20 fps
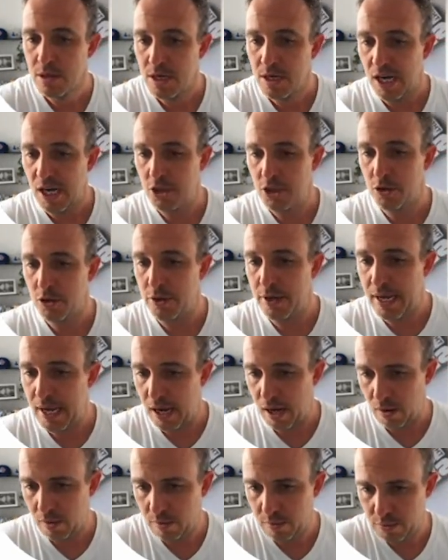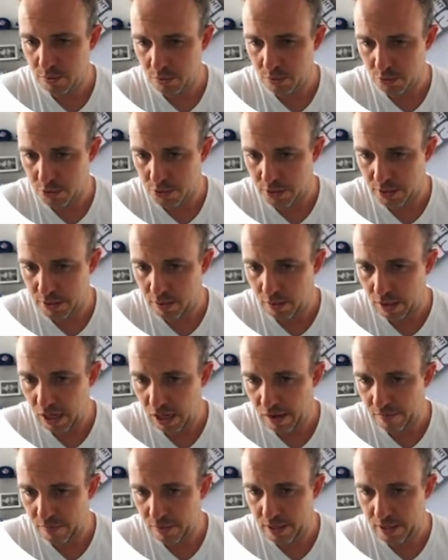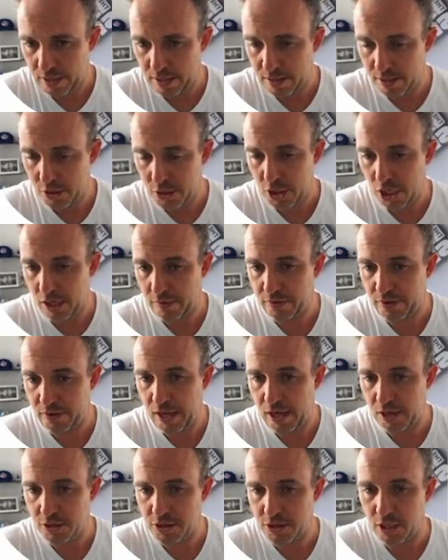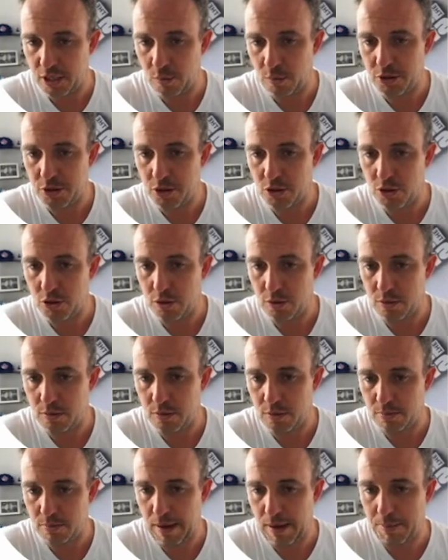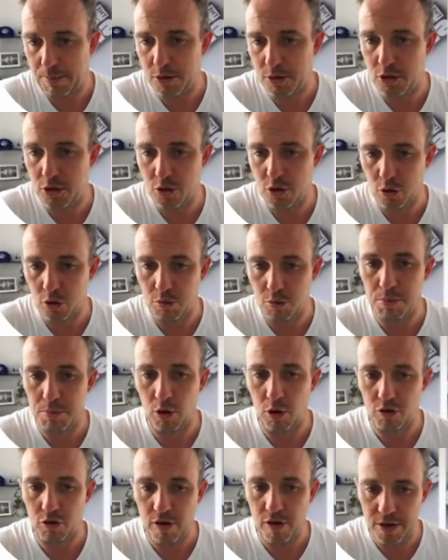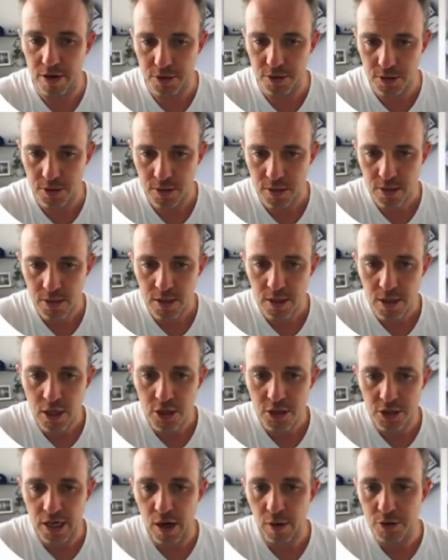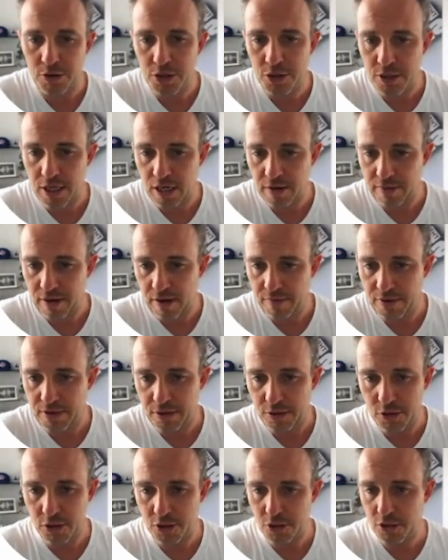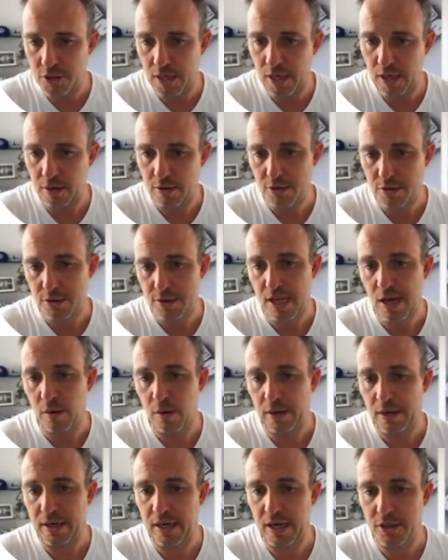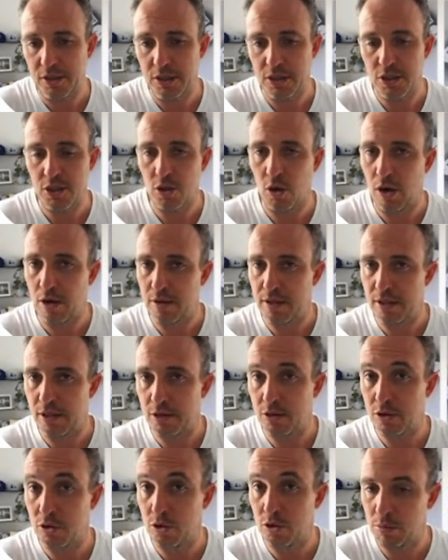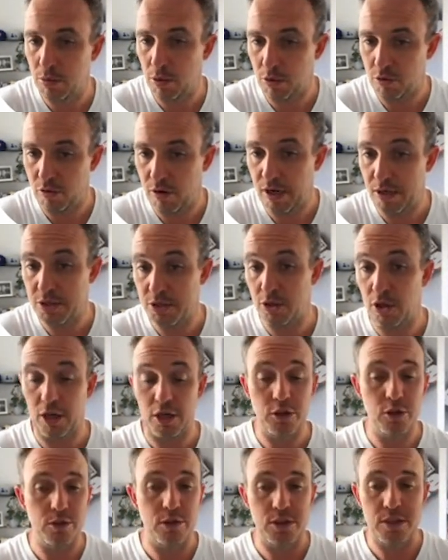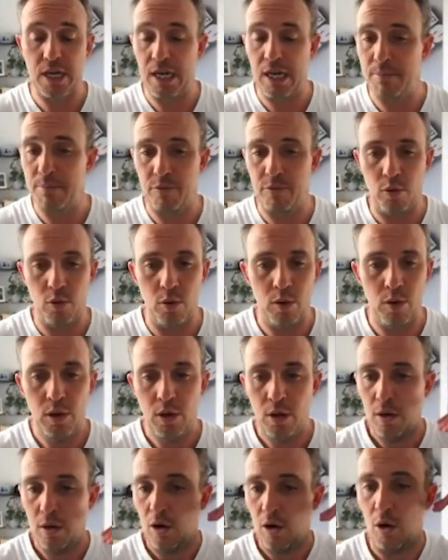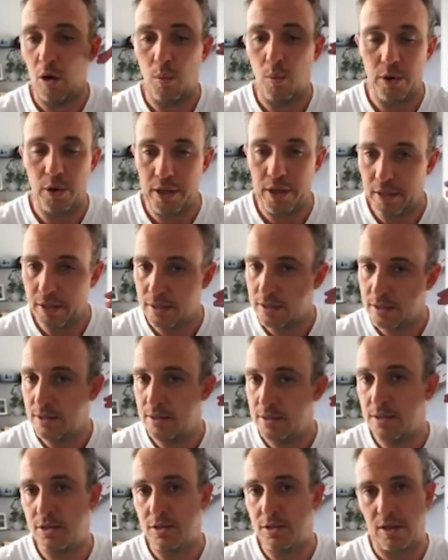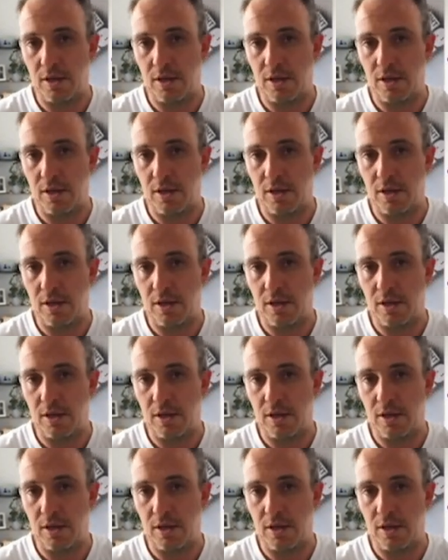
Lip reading: And so now you'll see I have a chart of accounts here, which is mapped to block drains. So now instead of having just sales, now I can actually assign things to block drains. And I can do the same for hot water heaters.